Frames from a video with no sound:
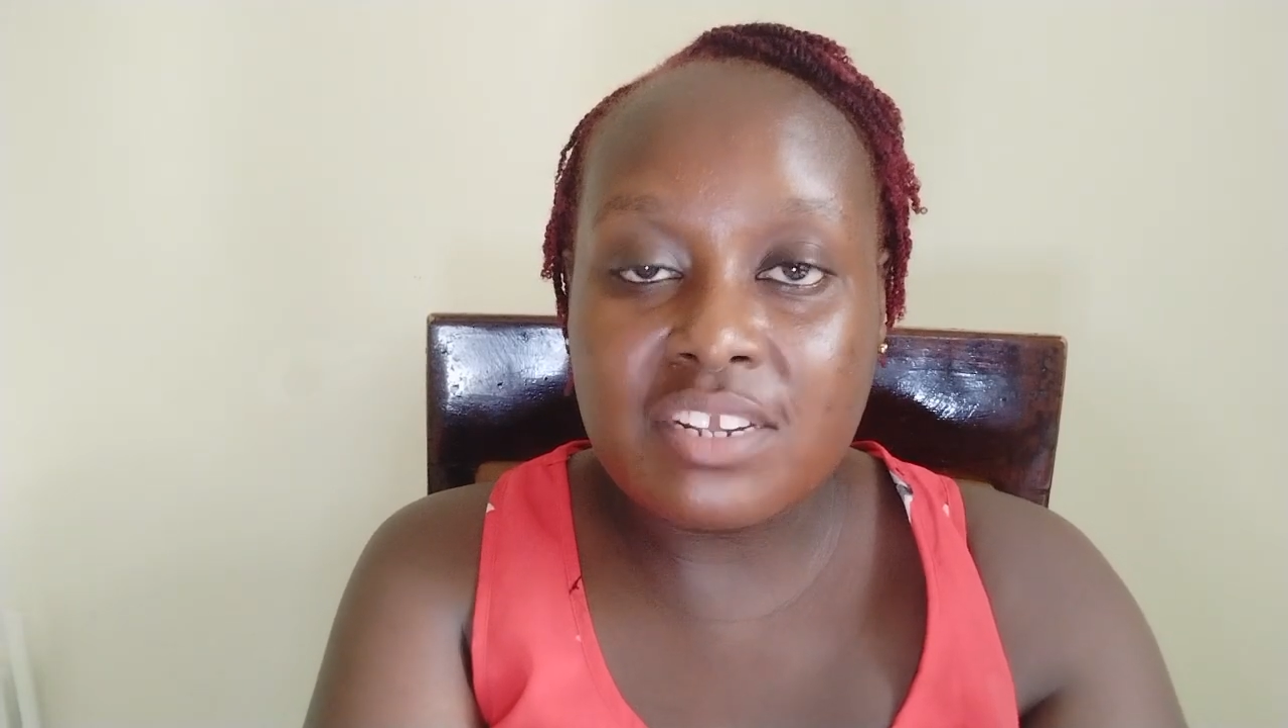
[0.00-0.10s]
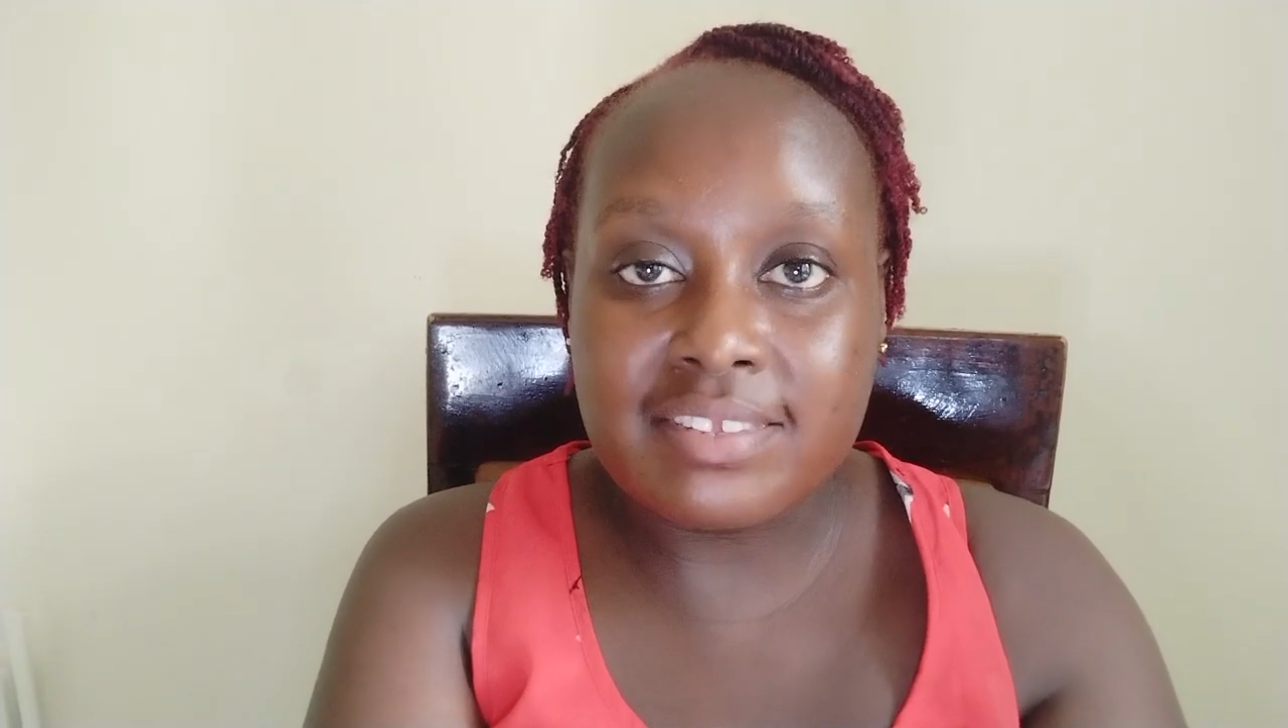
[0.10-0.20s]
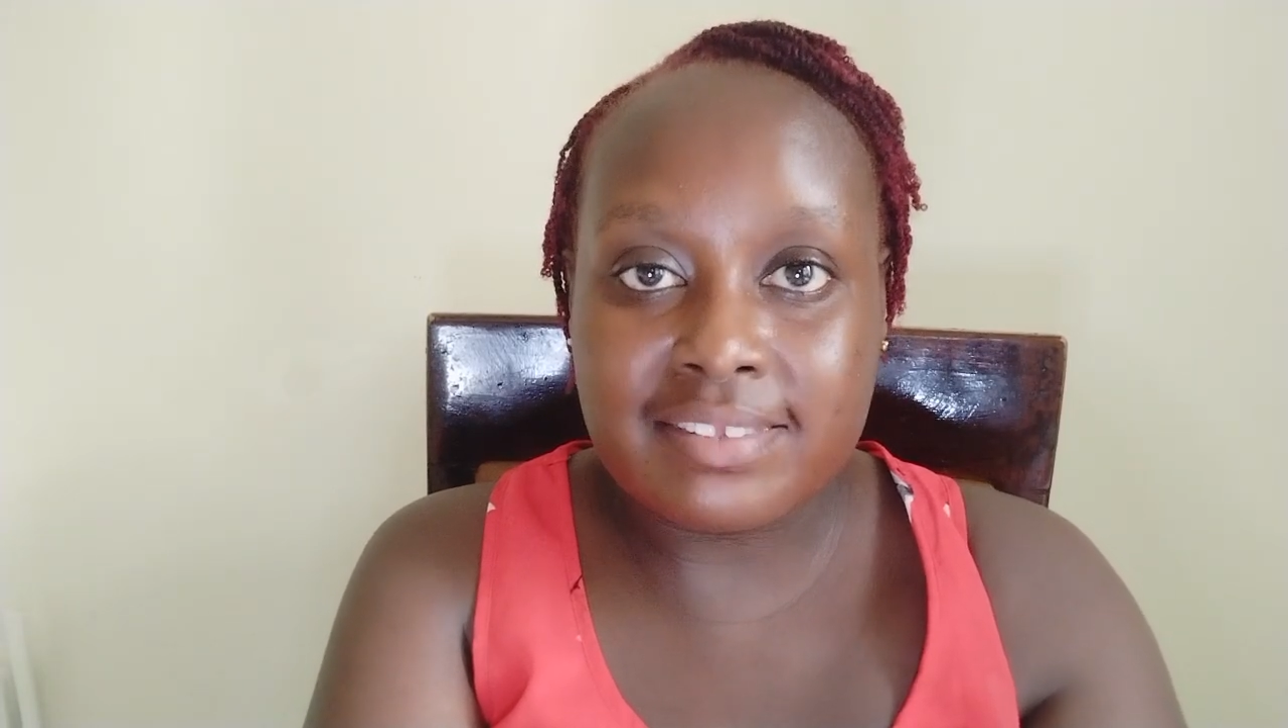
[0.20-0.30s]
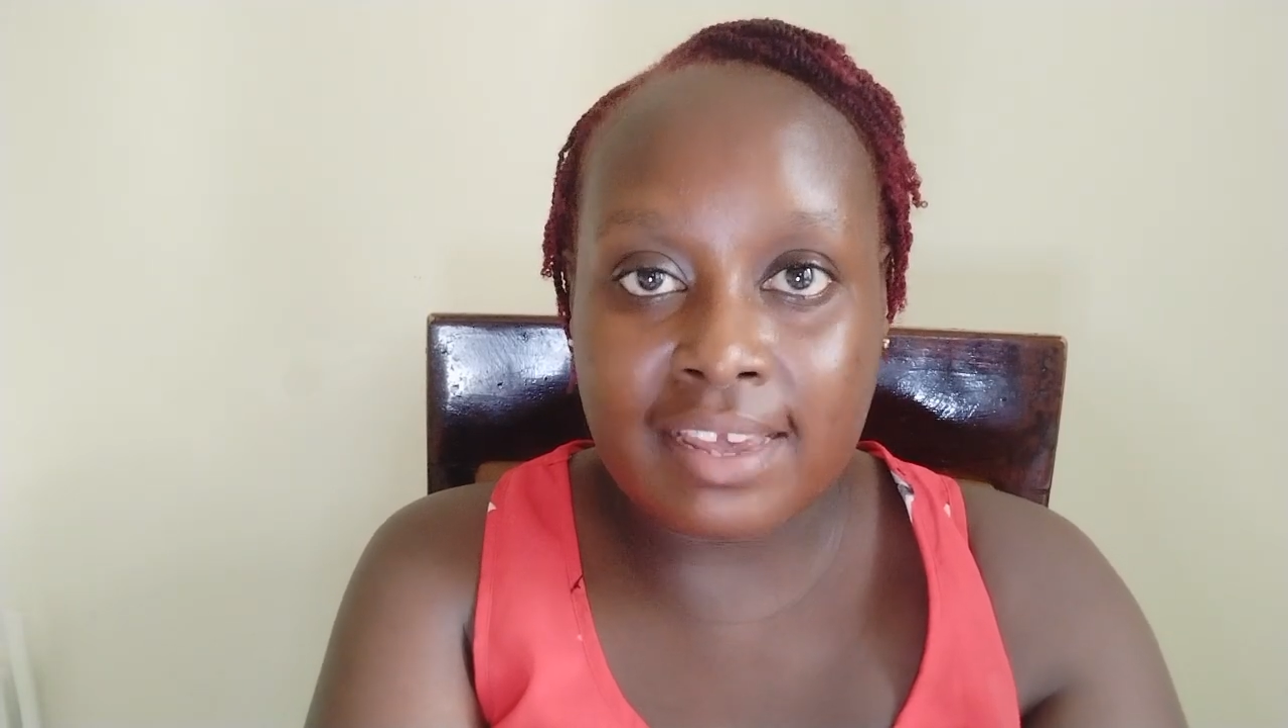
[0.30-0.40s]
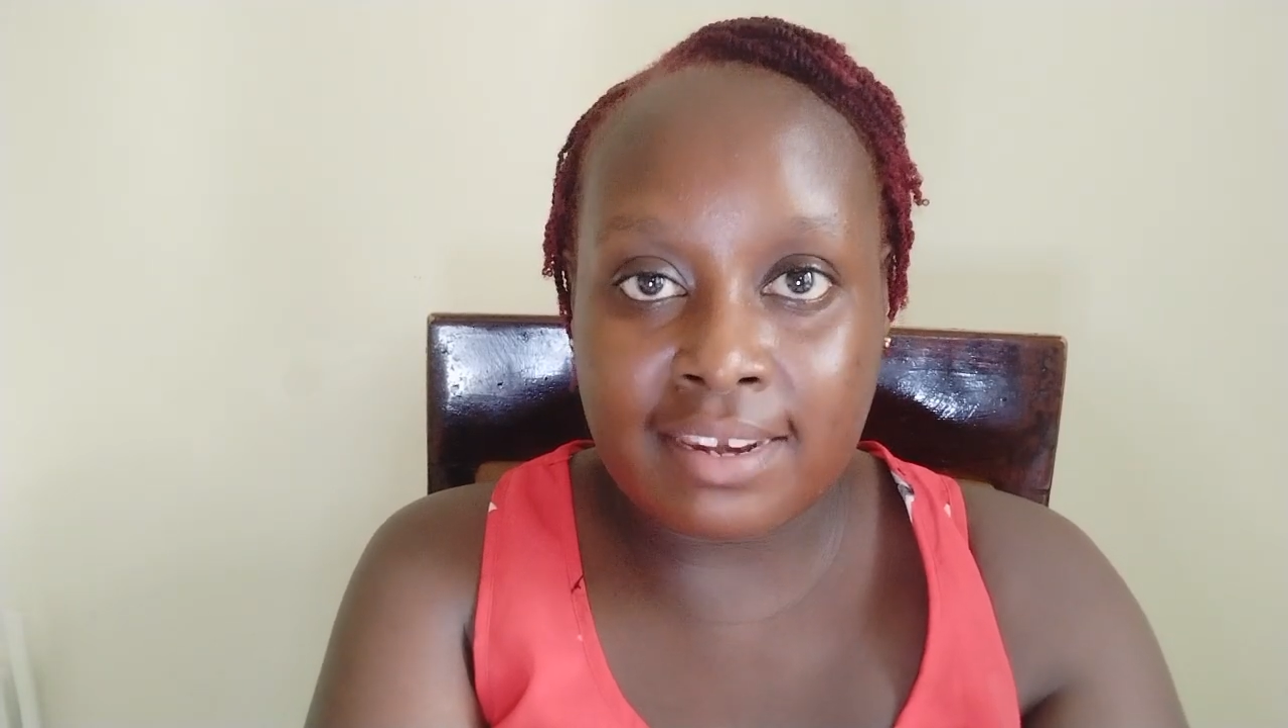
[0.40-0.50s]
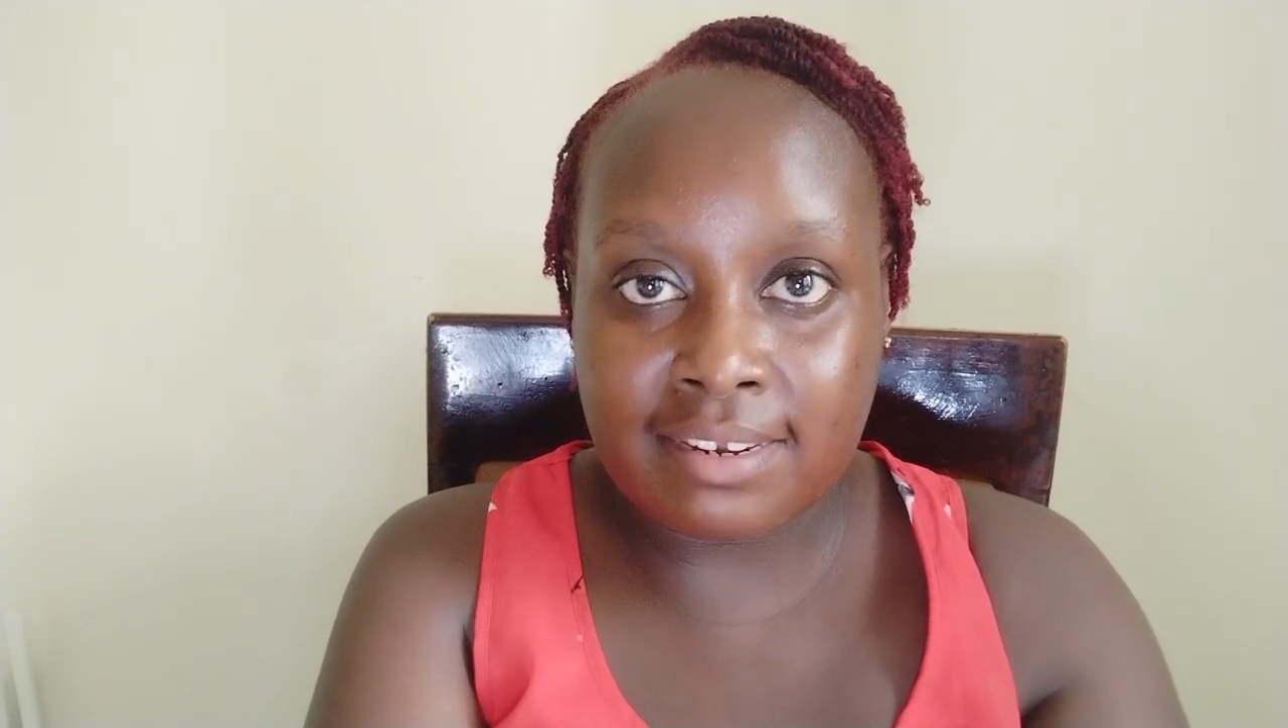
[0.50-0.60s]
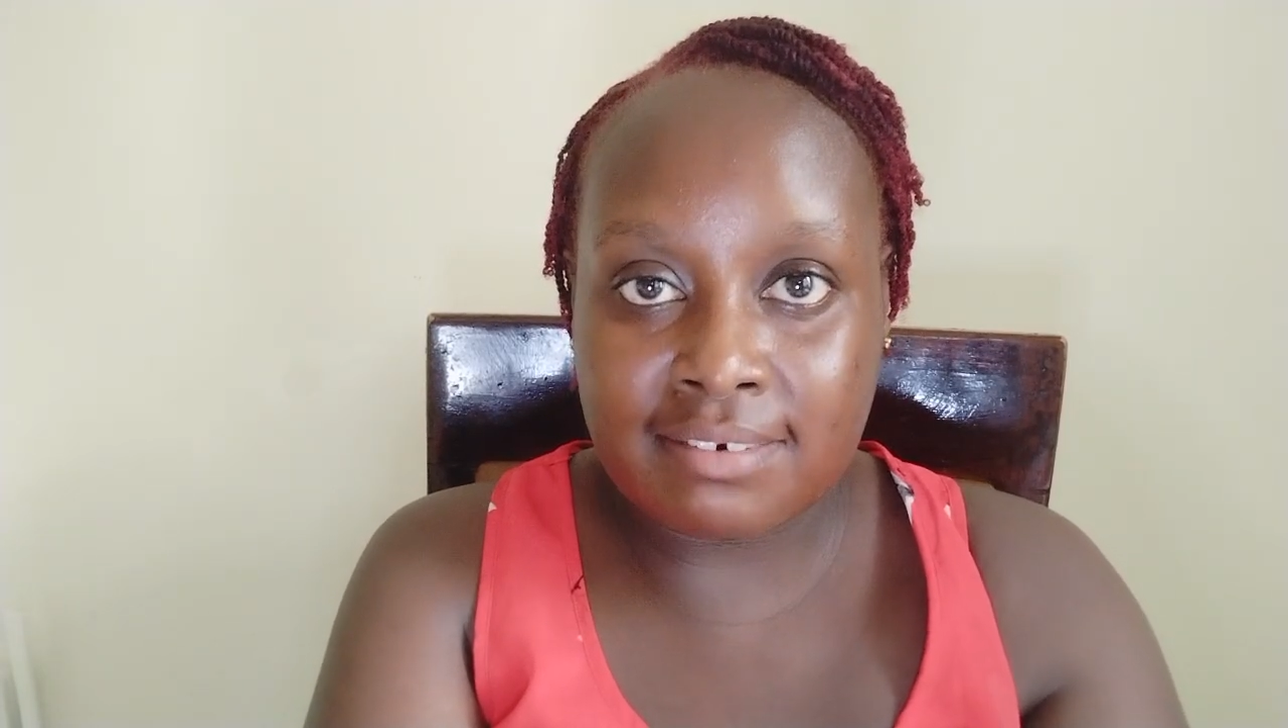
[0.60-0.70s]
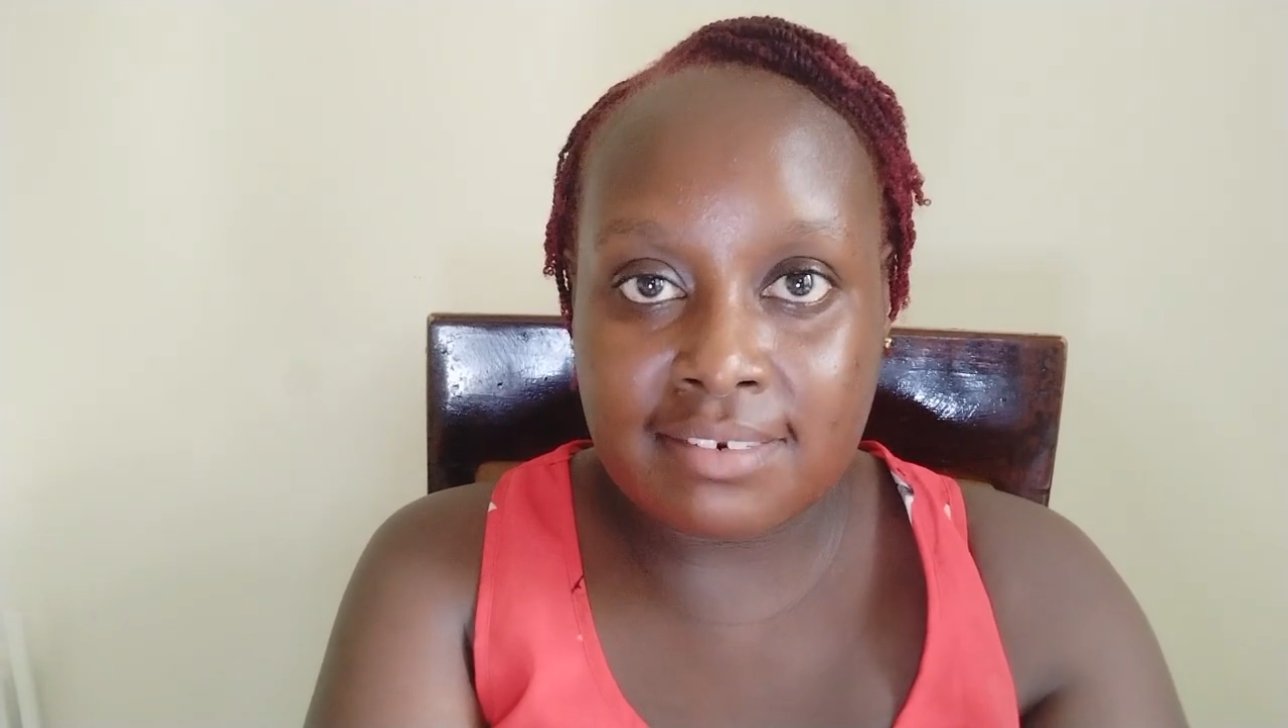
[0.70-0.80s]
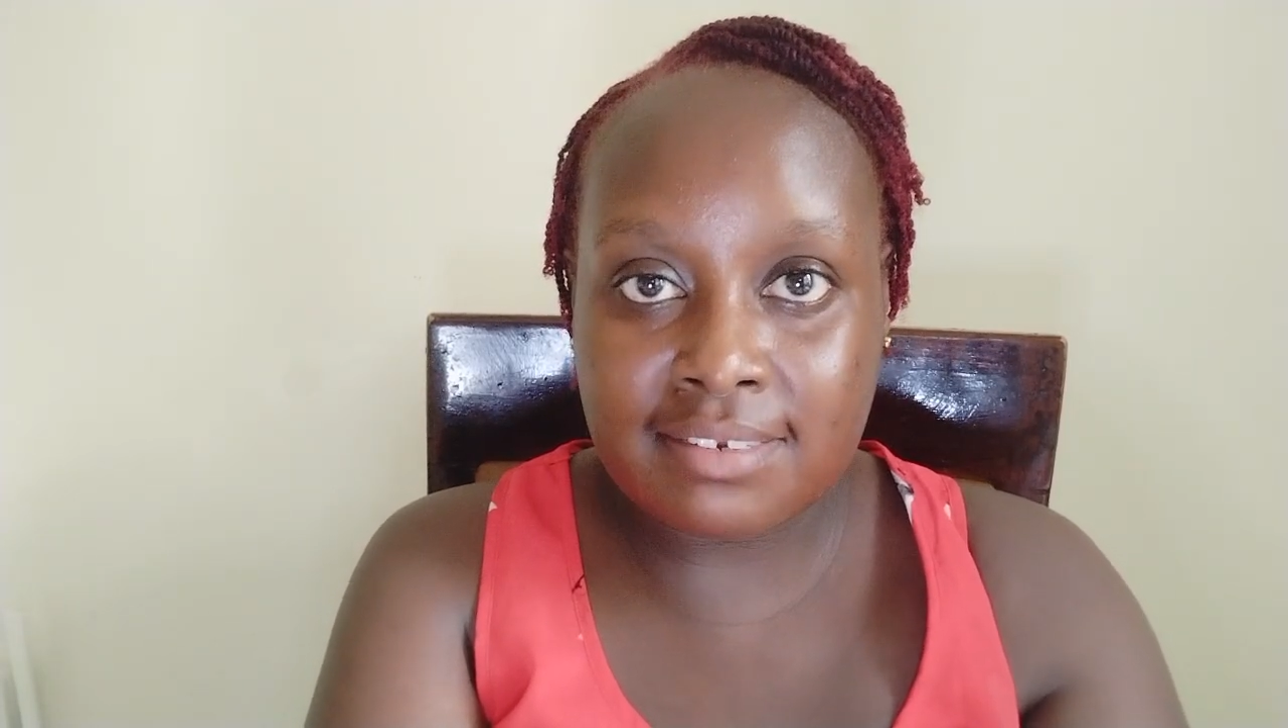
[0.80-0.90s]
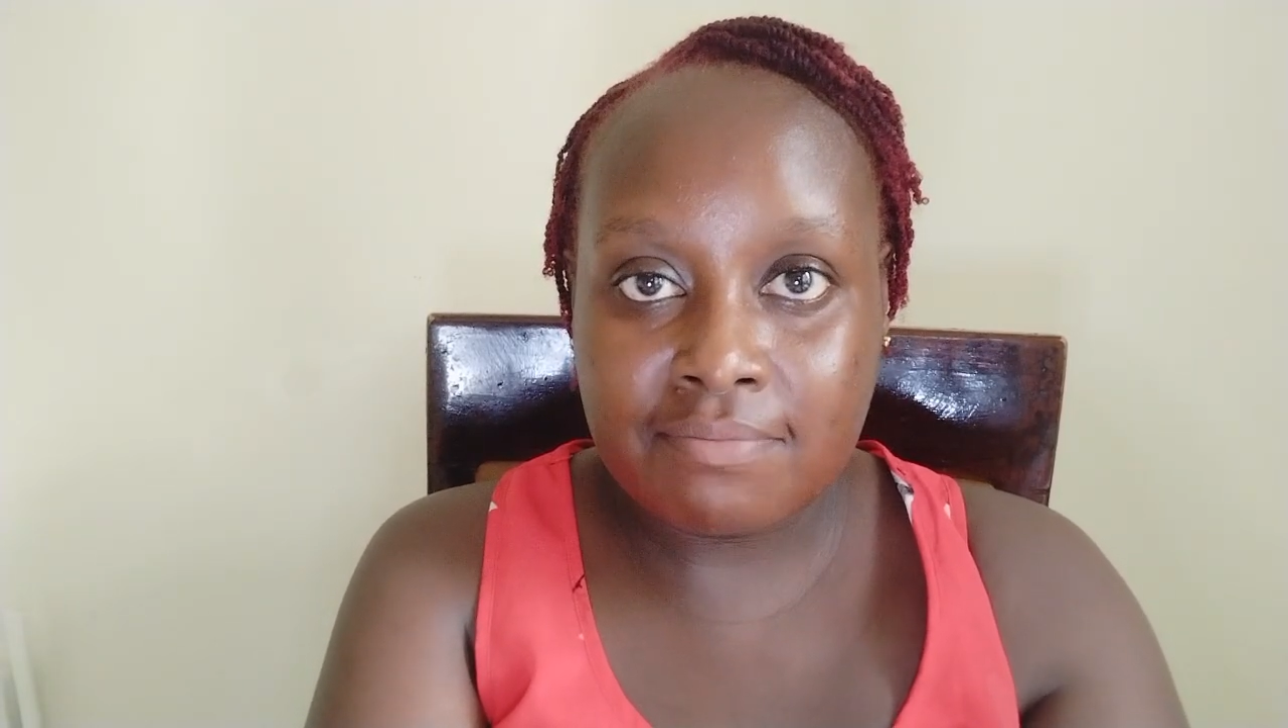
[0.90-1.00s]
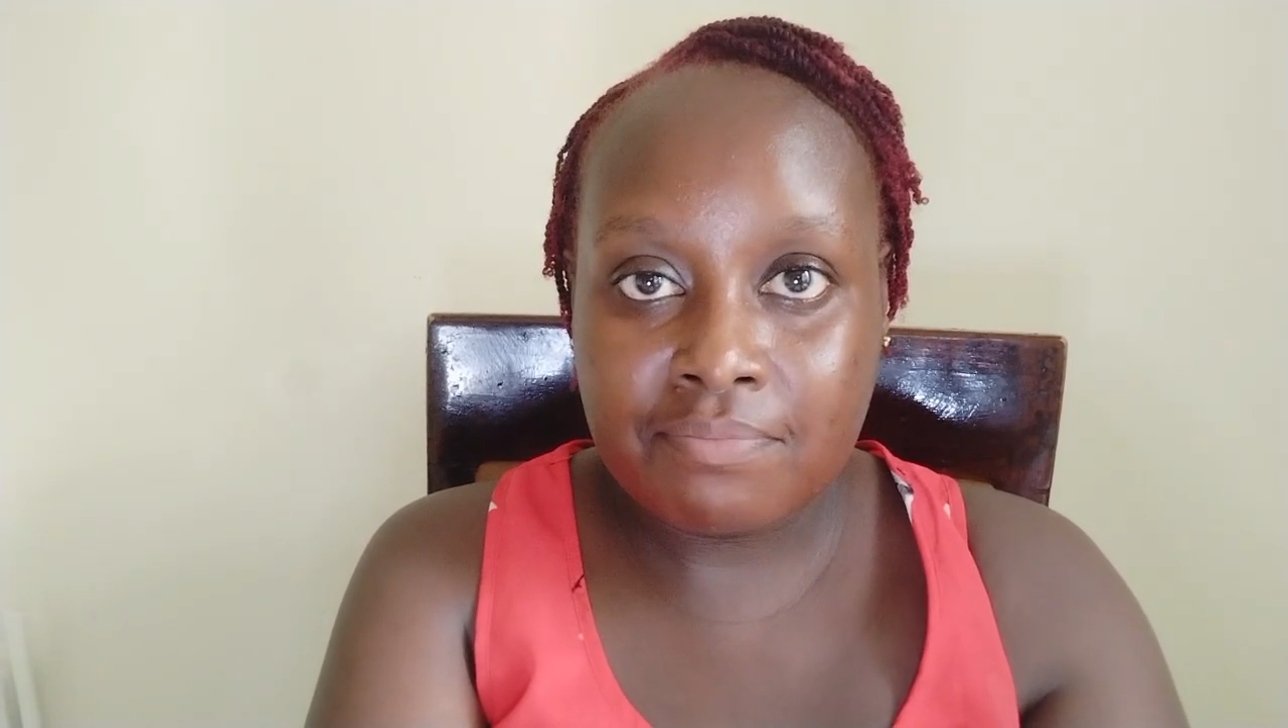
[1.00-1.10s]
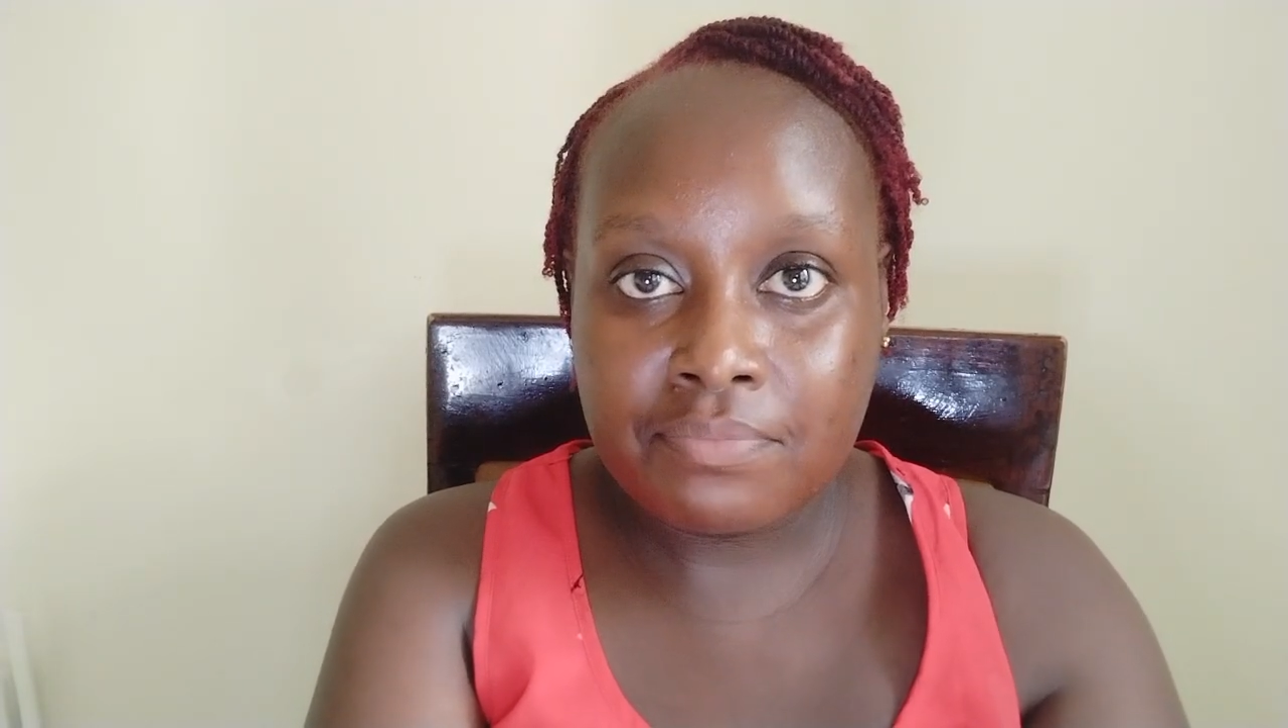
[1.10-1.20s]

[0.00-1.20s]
is silent.